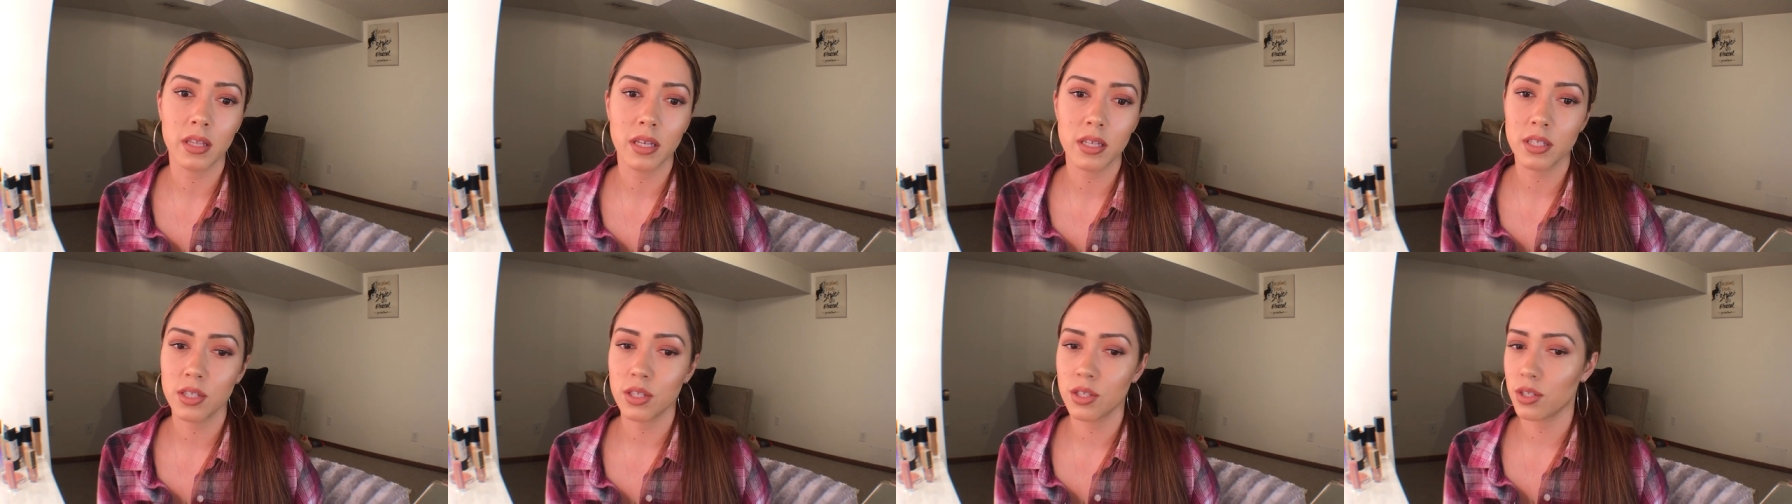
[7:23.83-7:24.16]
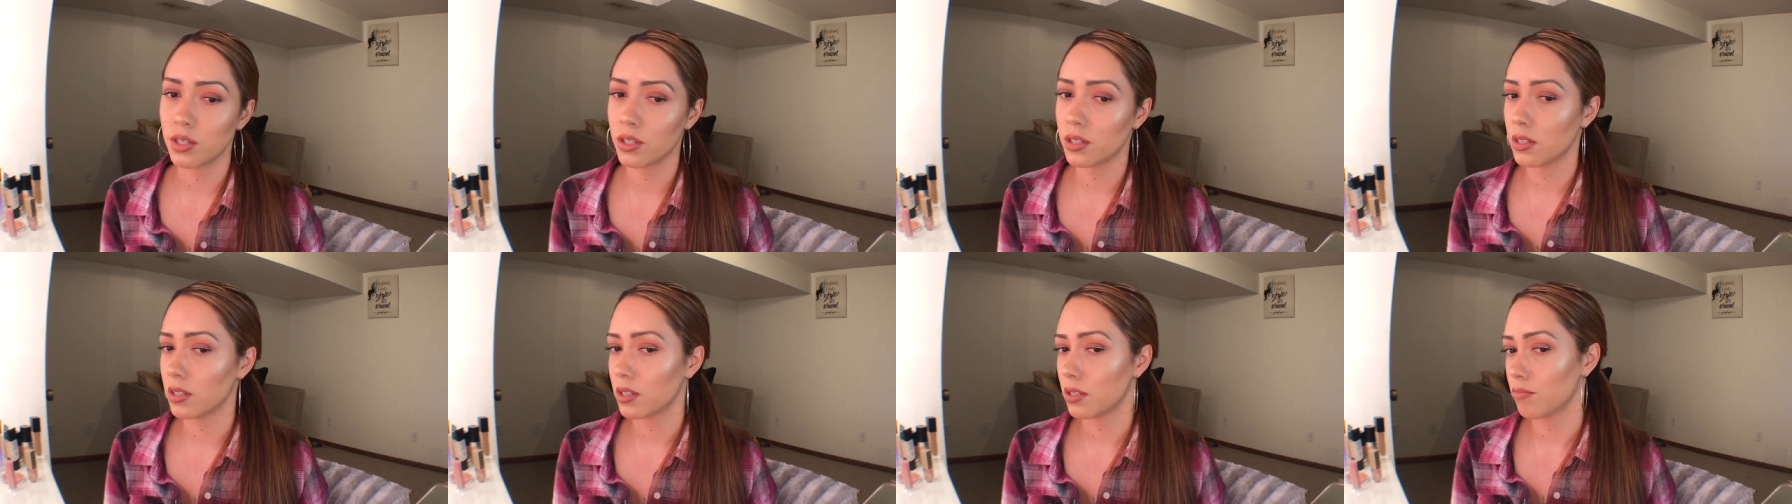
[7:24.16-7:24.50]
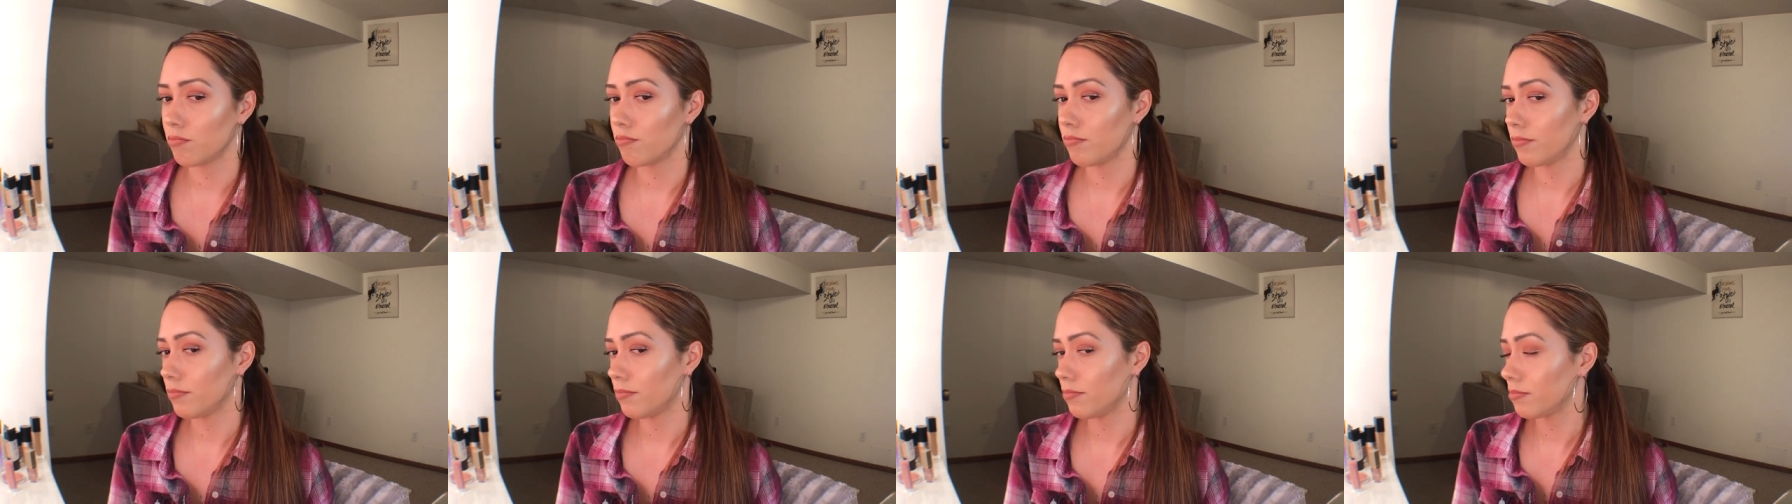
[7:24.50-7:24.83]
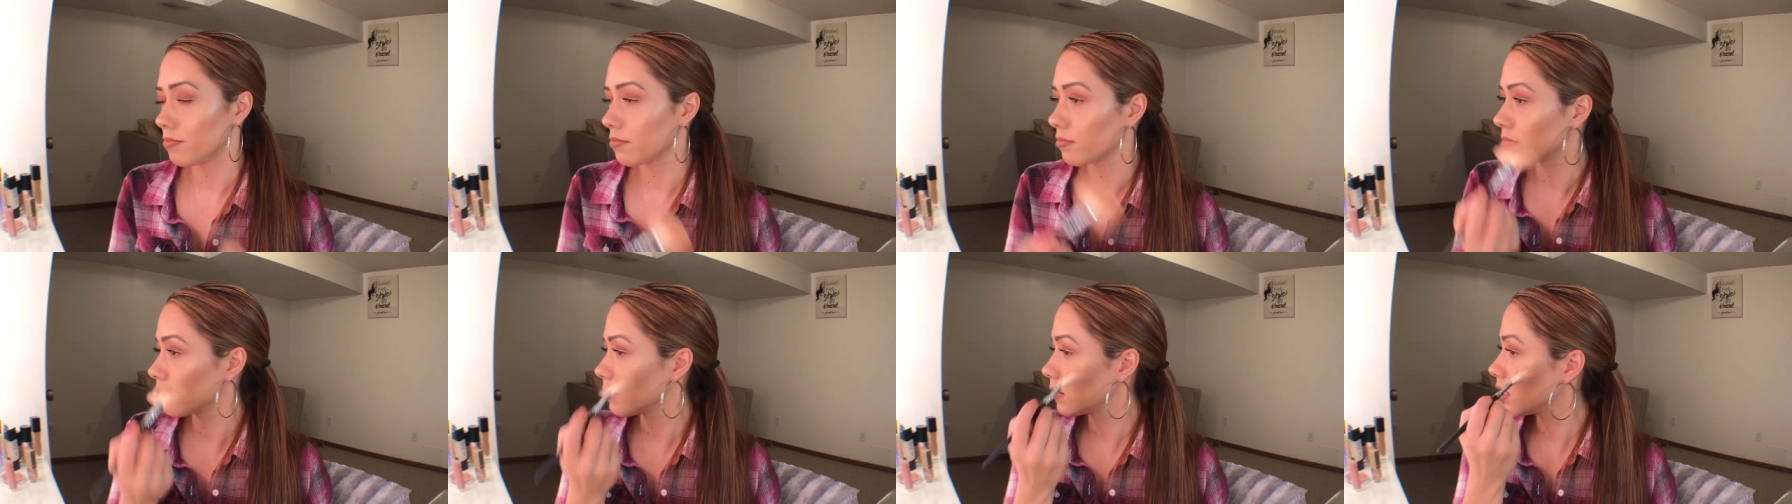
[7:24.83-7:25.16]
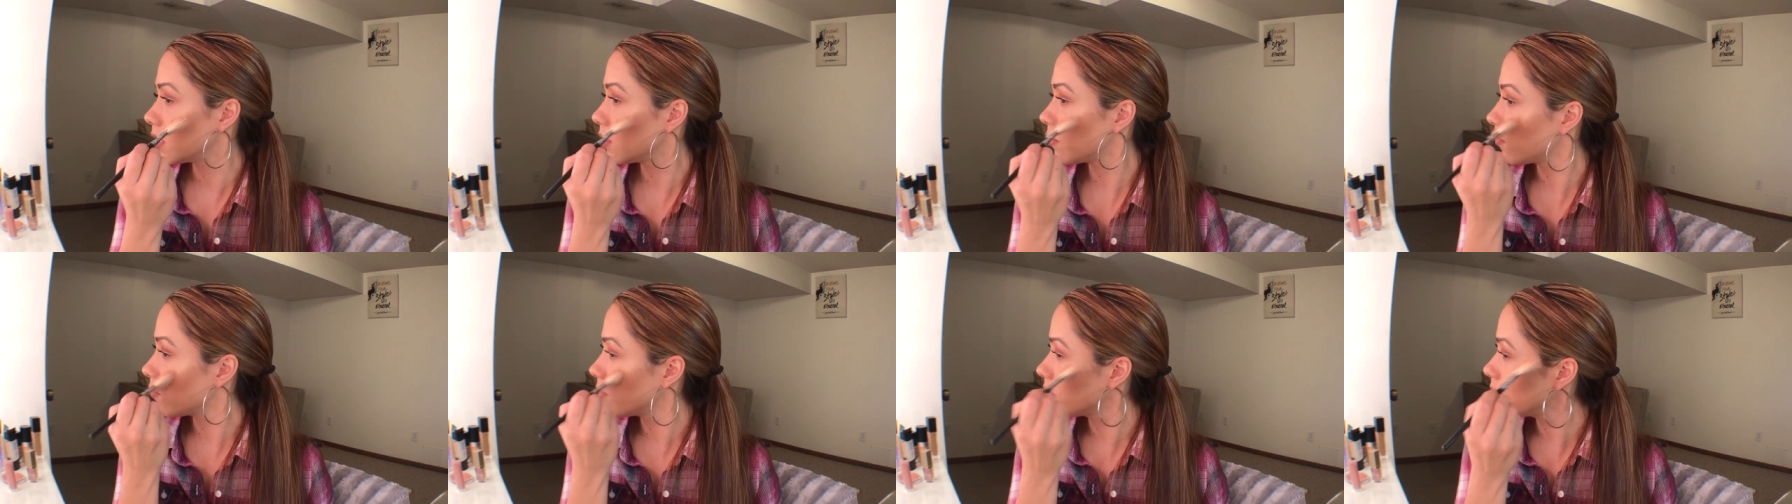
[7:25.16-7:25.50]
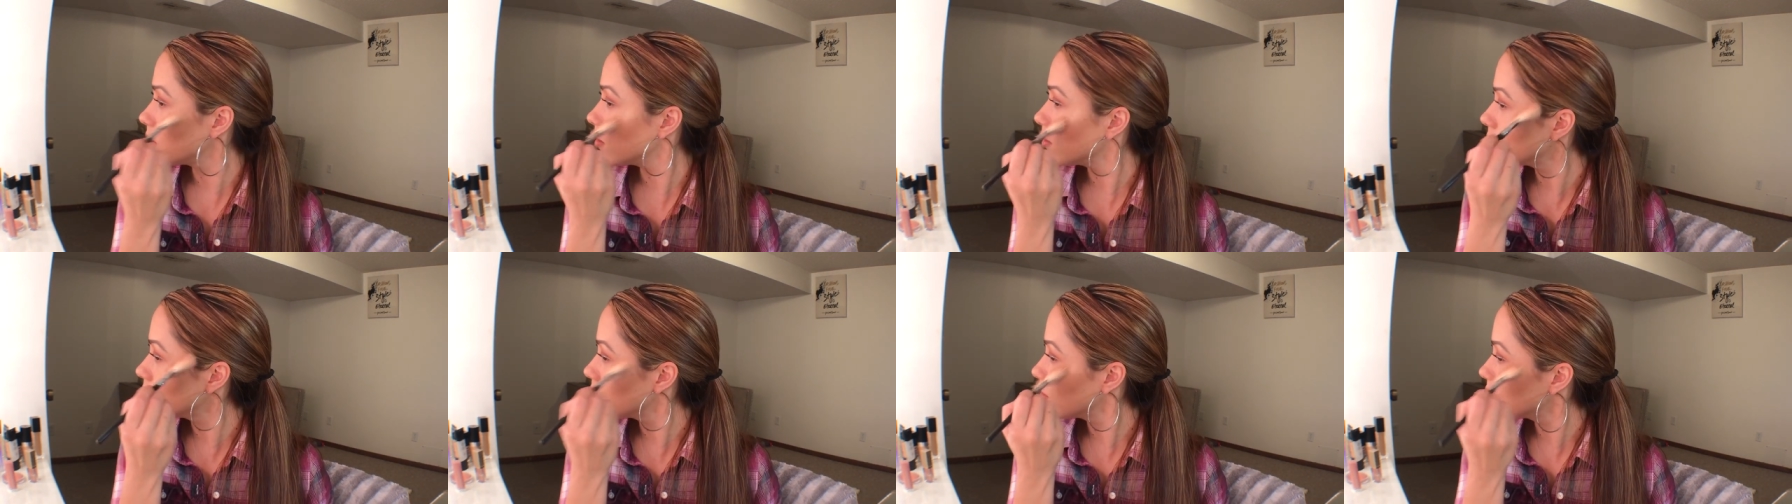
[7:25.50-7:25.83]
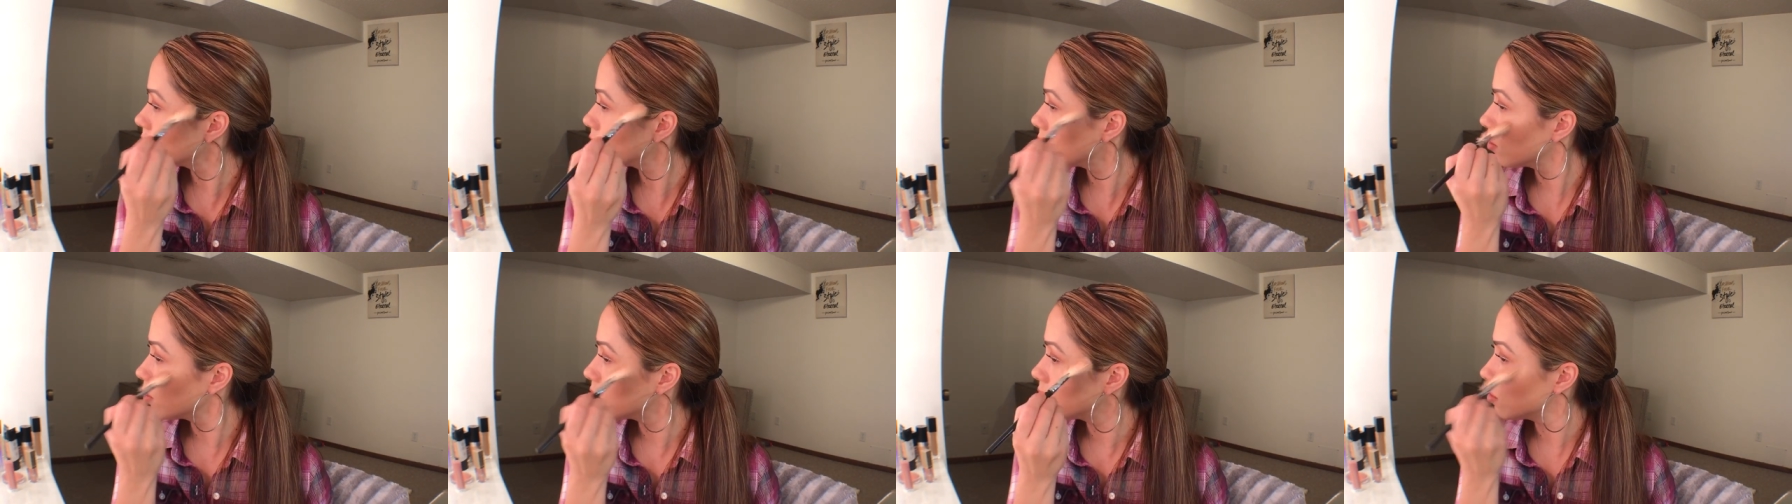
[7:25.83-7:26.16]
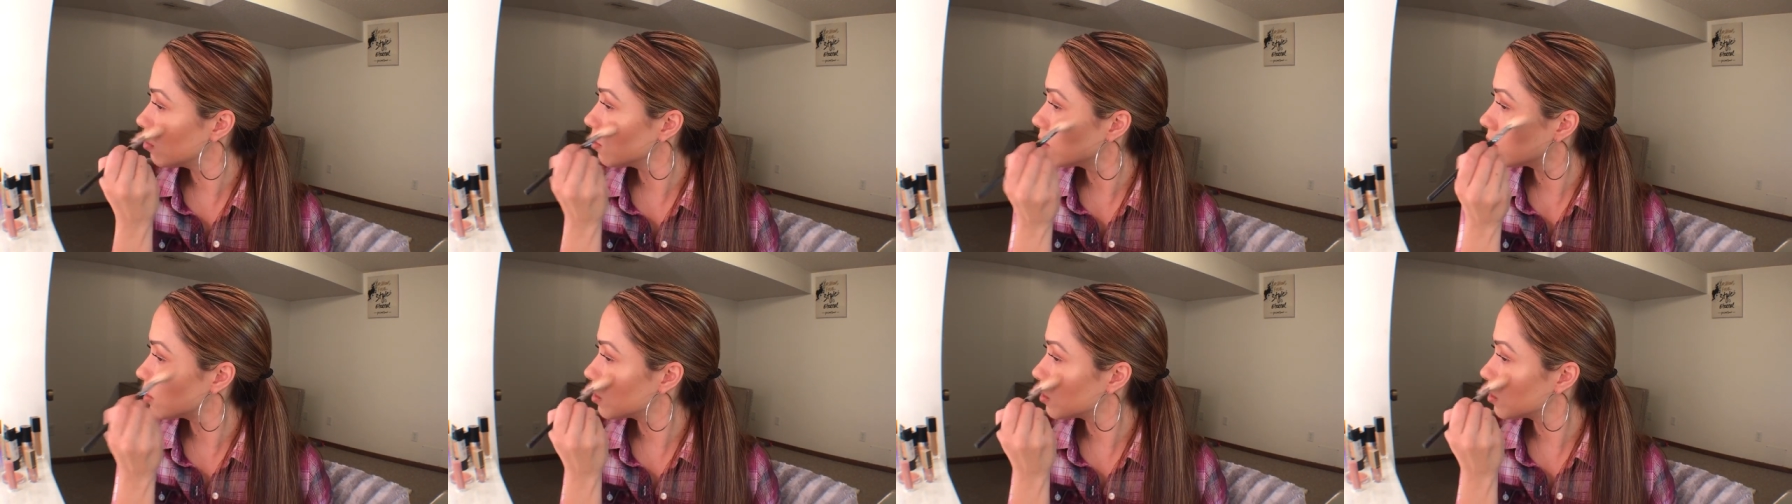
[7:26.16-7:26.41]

That's just a few